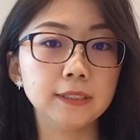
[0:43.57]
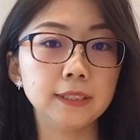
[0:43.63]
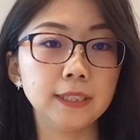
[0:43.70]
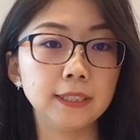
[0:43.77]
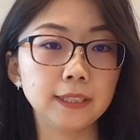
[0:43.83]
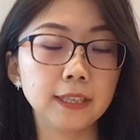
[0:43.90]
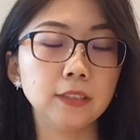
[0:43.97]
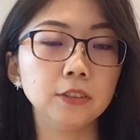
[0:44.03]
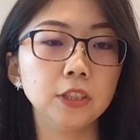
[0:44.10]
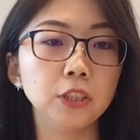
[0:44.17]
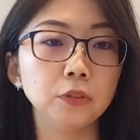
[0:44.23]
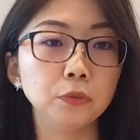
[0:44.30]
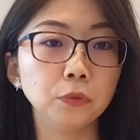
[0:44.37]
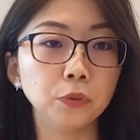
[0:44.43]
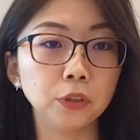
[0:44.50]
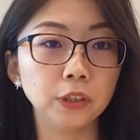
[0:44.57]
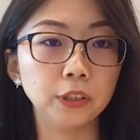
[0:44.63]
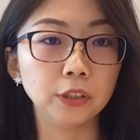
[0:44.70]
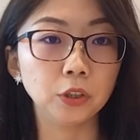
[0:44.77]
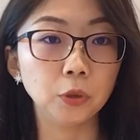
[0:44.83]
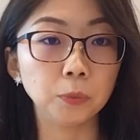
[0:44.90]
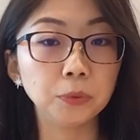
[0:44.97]
the accounting
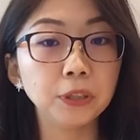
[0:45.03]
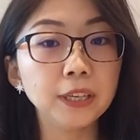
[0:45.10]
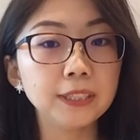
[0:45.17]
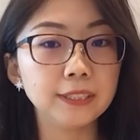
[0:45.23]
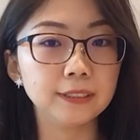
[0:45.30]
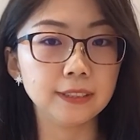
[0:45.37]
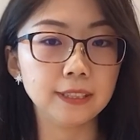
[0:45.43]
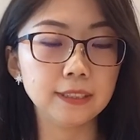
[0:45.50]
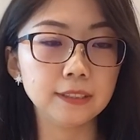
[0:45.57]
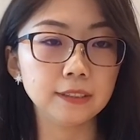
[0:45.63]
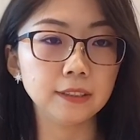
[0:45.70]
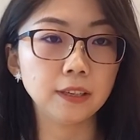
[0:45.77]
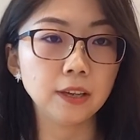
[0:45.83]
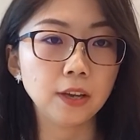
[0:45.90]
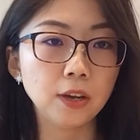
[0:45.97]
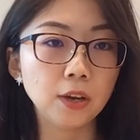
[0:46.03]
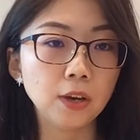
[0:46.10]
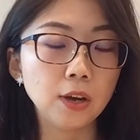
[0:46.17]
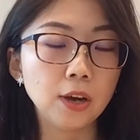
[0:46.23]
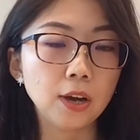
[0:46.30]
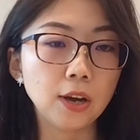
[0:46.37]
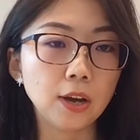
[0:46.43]
for operating lease.
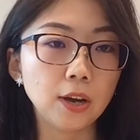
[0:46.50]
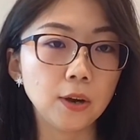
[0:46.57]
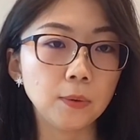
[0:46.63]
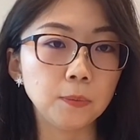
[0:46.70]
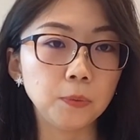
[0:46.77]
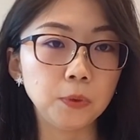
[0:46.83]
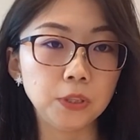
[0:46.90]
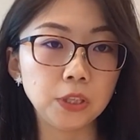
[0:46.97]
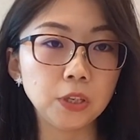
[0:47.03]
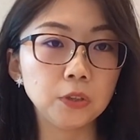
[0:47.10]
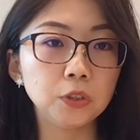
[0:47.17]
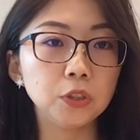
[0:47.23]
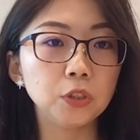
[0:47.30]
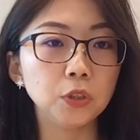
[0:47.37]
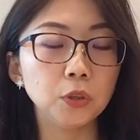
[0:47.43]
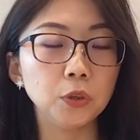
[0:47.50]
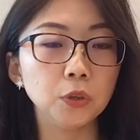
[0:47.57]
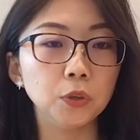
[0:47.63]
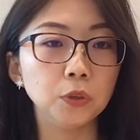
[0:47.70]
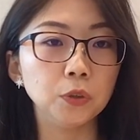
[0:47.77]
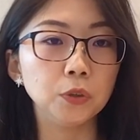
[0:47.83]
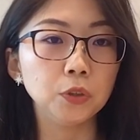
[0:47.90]
We used
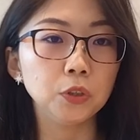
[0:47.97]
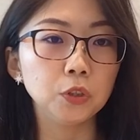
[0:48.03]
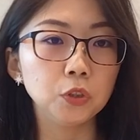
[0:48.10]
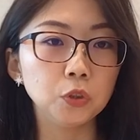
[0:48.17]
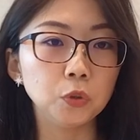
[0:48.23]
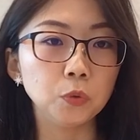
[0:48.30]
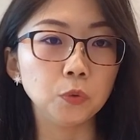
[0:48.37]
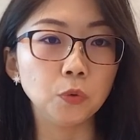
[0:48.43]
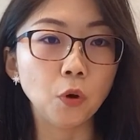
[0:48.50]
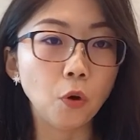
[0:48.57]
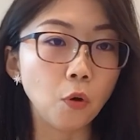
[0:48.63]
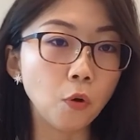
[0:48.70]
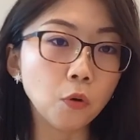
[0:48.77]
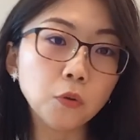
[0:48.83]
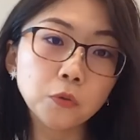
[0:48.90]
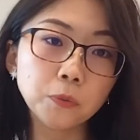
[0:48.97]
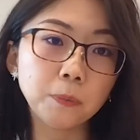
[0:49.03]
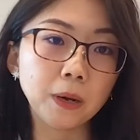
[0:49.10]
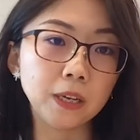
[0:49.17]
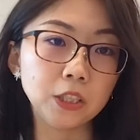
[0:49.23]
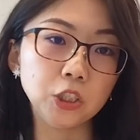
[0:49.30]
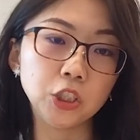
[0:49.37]
to do
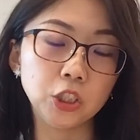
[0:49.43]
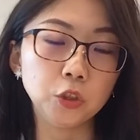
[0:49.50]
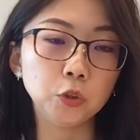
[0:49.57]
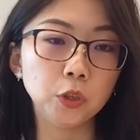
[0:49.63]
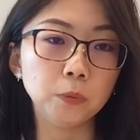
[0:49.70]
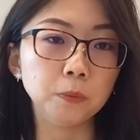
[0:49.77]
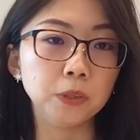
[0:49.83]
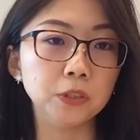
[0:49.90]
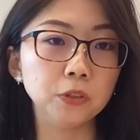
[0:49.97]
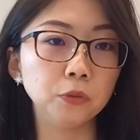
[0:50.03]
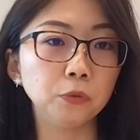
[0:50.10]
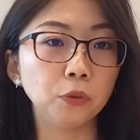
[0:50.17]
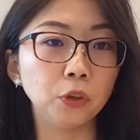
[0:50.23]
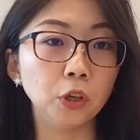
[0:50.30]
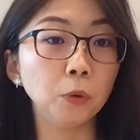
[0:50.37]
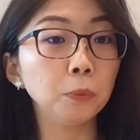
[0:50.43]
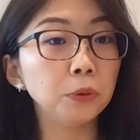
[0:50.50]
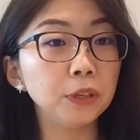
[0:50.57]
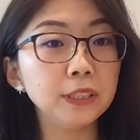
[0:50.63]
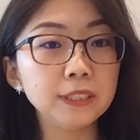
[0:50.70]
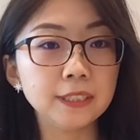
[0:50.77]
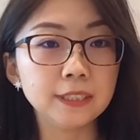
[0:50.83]
off-balance sheet treatment for
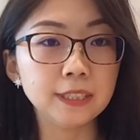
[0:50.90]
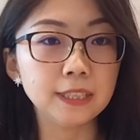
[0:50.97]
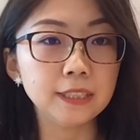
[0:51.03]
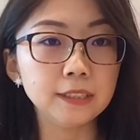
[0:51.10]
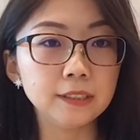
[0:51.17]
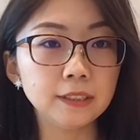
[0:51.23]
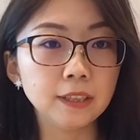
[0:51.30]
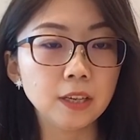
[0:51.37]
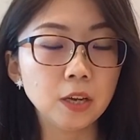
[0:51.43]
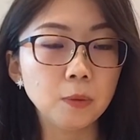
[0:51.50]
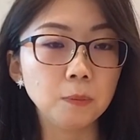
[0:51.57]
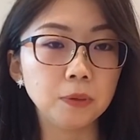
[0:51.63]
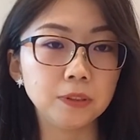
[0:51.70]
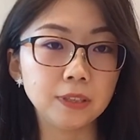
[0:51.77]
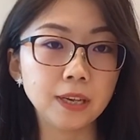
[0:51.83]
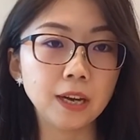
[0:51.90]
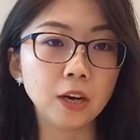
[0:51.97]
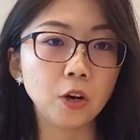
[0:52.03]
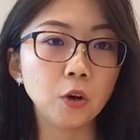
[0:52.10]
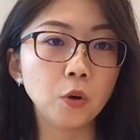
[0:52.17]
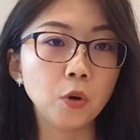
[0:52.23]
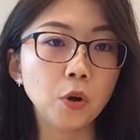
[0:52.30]
operating lease, but
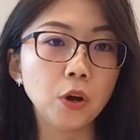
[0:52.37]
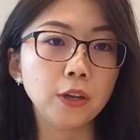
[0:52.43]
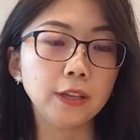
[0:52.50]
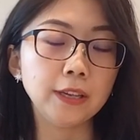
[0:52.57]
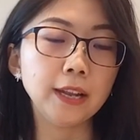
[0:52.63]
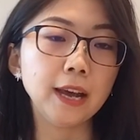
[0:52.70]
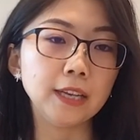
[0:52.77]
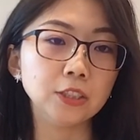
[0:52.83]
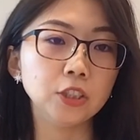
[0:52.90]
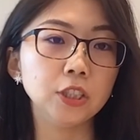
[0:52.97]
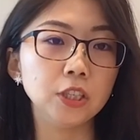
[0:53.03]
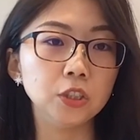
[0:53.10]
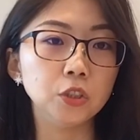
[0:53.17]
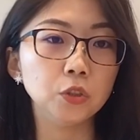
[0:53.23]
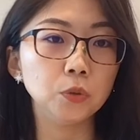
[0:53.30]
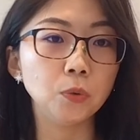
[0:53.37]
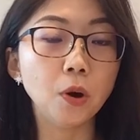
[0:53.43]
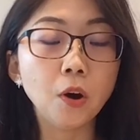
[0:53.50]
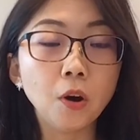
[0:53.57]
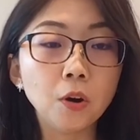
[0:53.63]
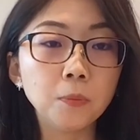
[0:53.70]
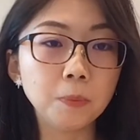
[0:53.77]
now it has changed to
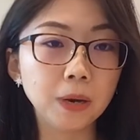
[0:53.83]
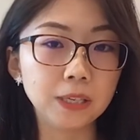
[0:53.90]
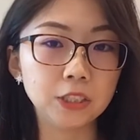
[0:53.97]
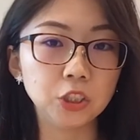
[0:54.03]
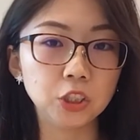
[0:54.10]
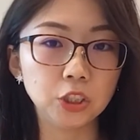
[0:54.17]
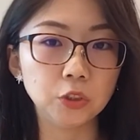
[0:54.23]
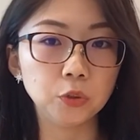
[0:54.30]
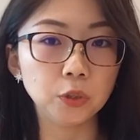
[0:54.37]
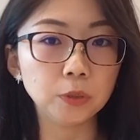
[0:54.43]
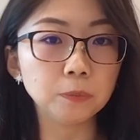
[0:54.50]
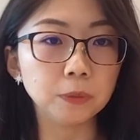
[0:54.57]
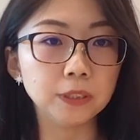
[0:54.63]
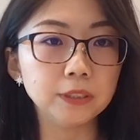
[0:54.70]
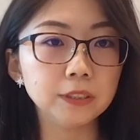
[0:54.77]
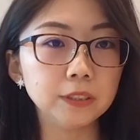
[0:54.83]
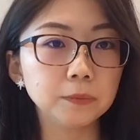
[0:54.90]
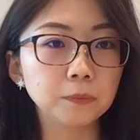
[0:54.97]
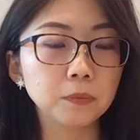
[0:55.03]
on-balance sheet treatment.